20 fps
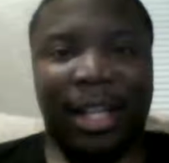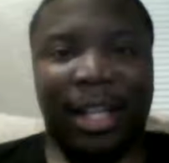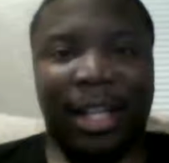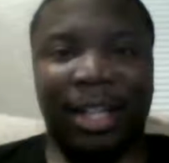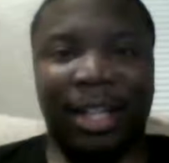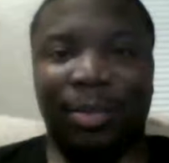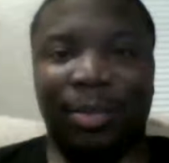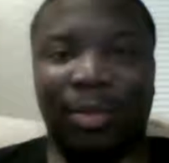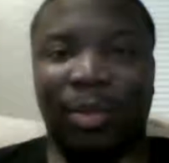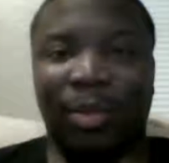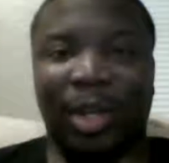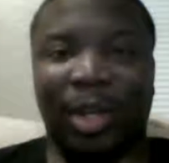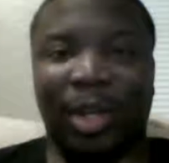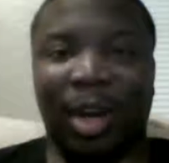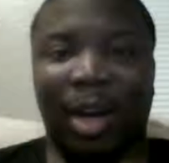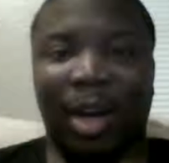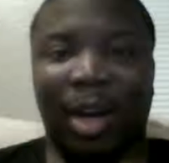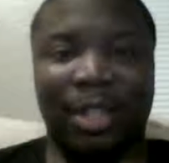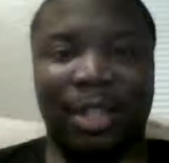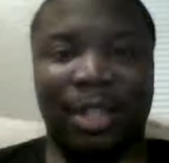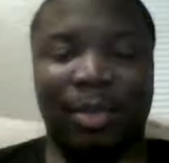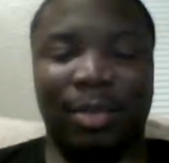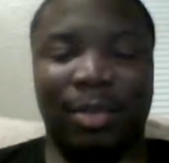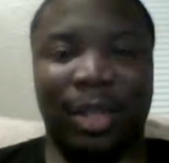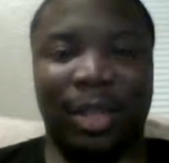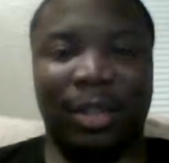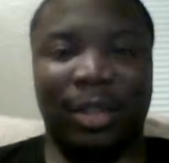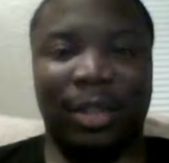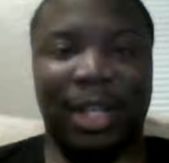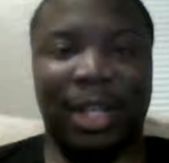regardless of
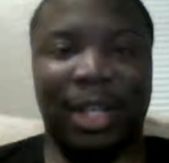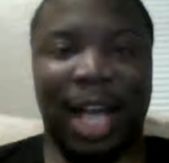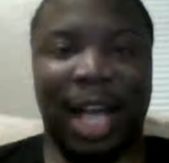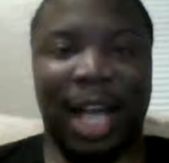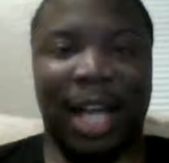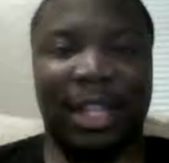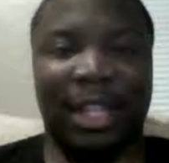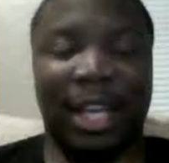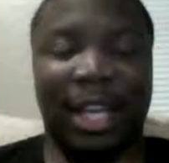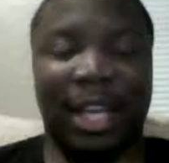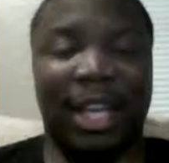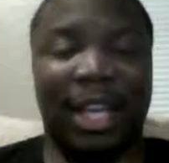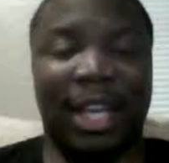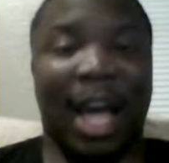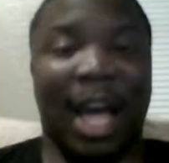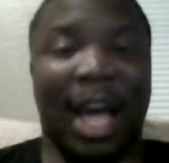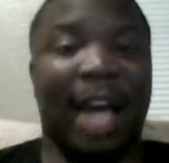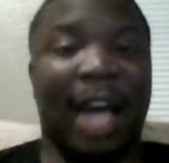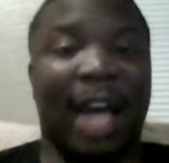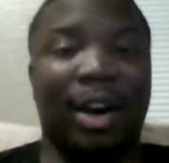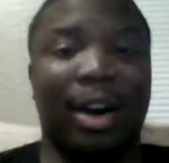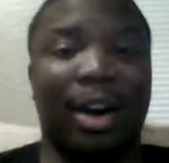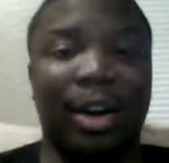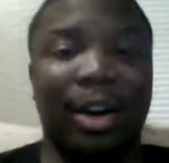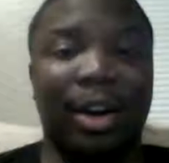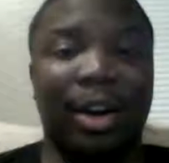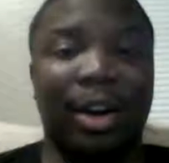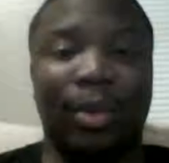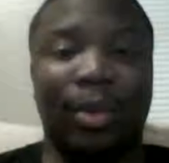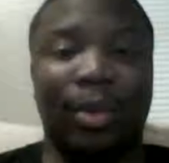whether or not they got
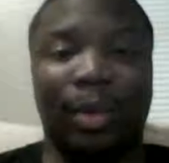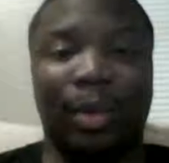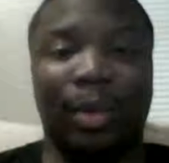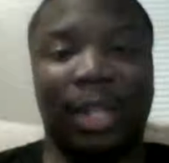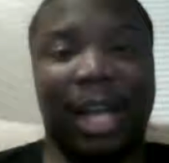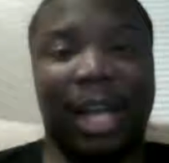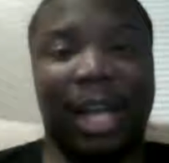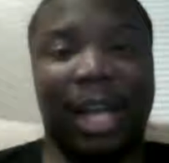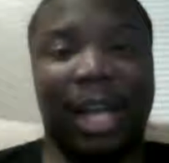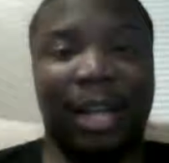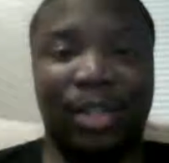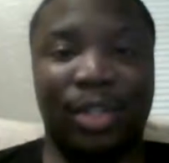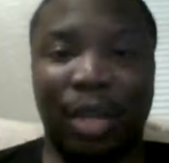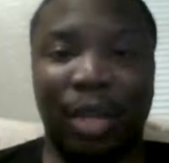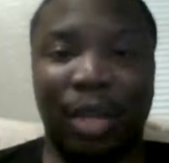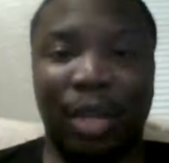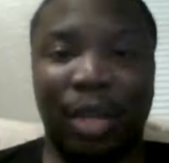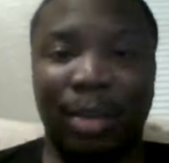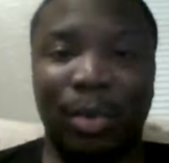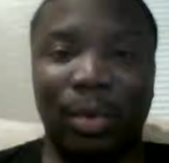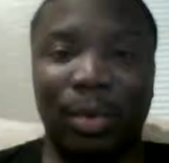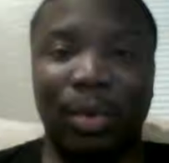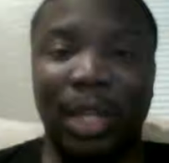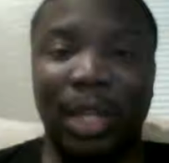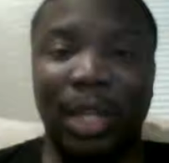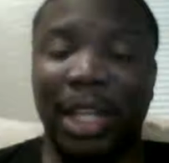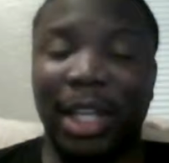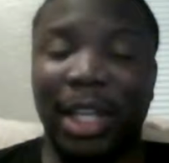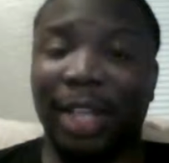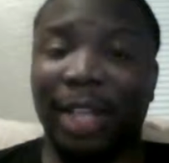hurt or they got in
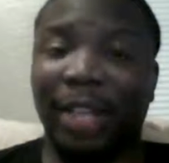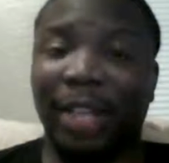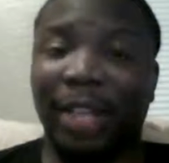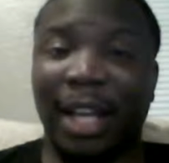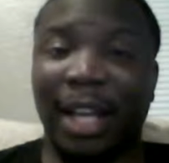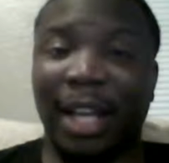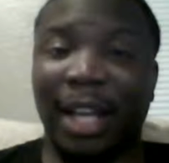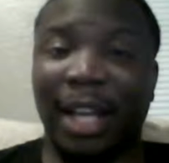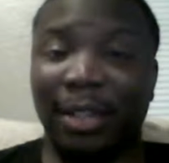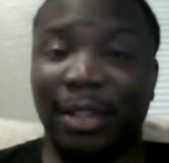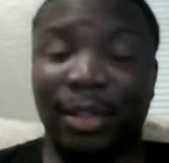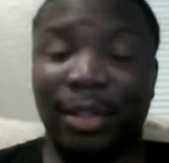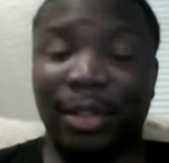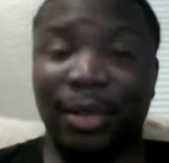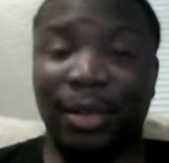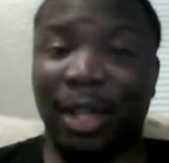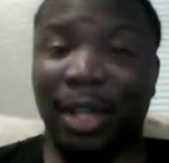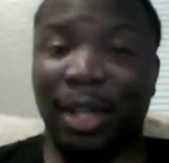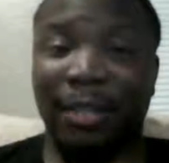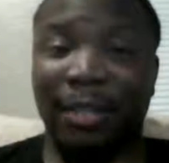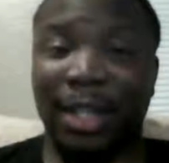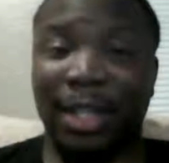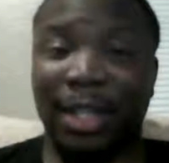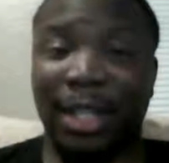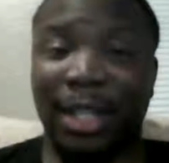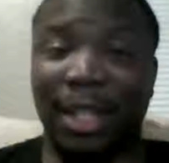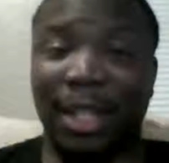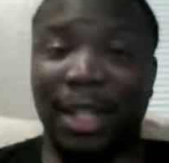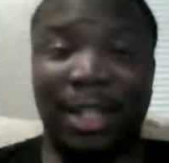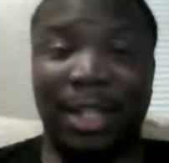trouble, if that other dude comes in
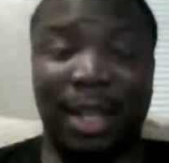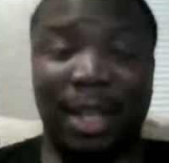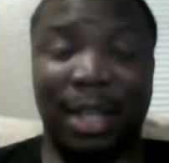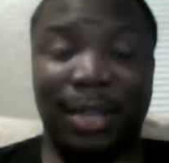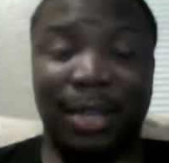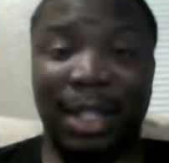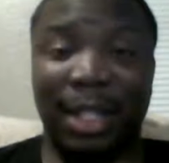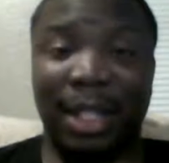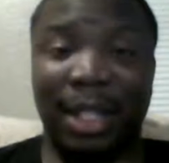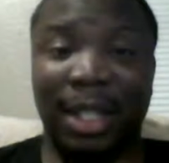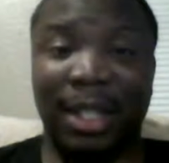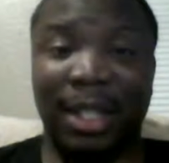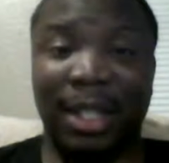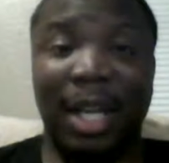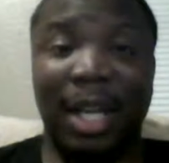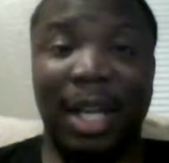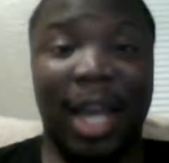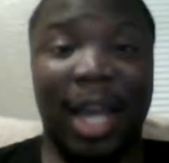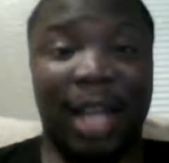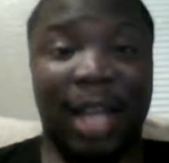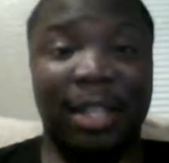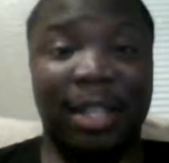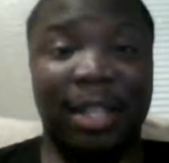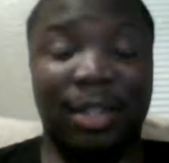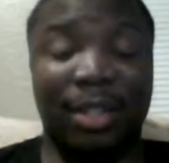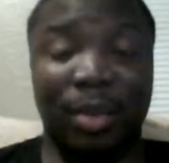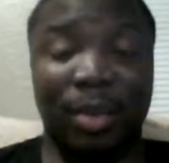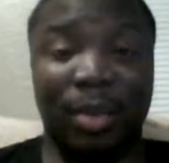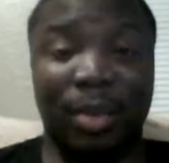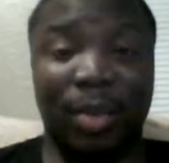there and steps in and
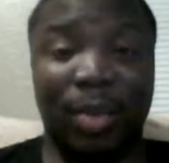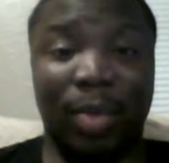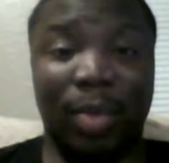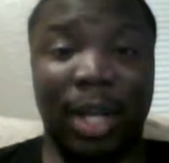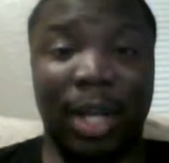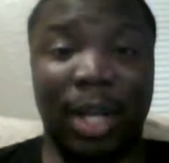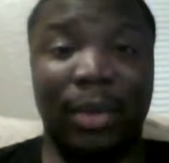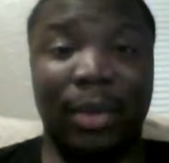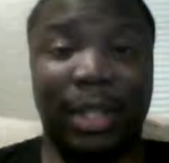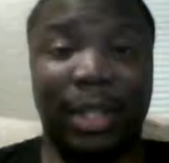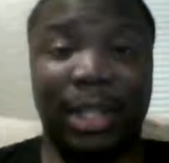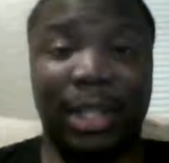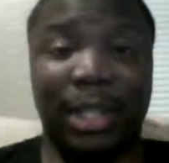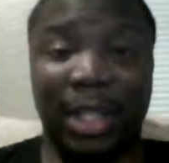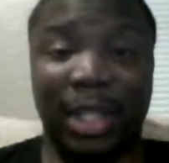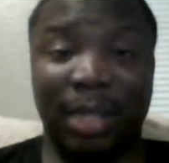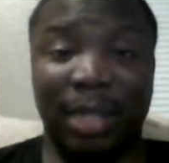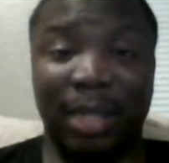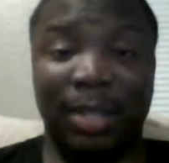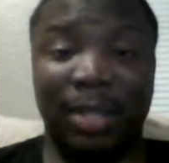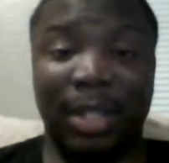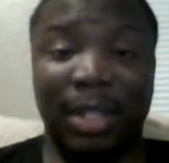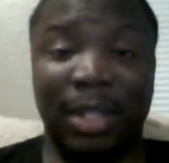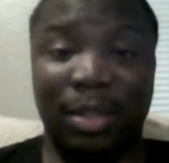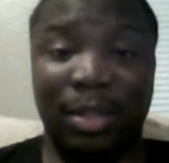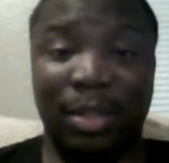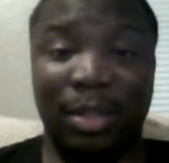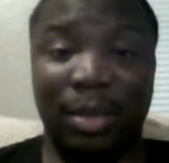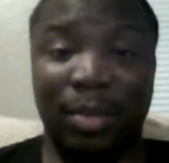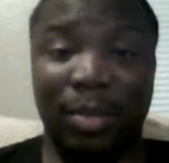he's doing well and the team
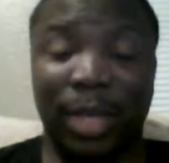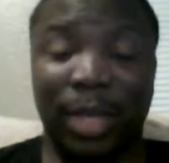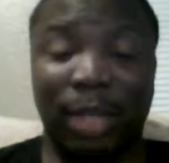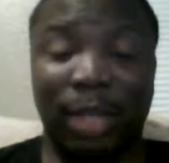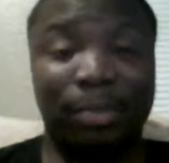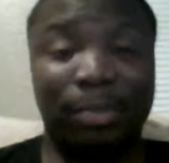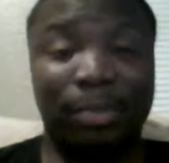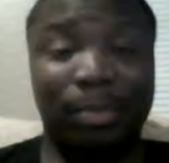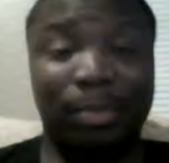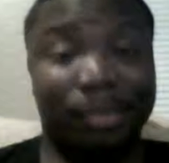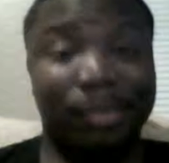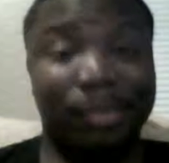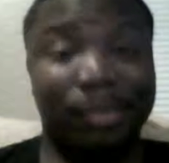is doing well,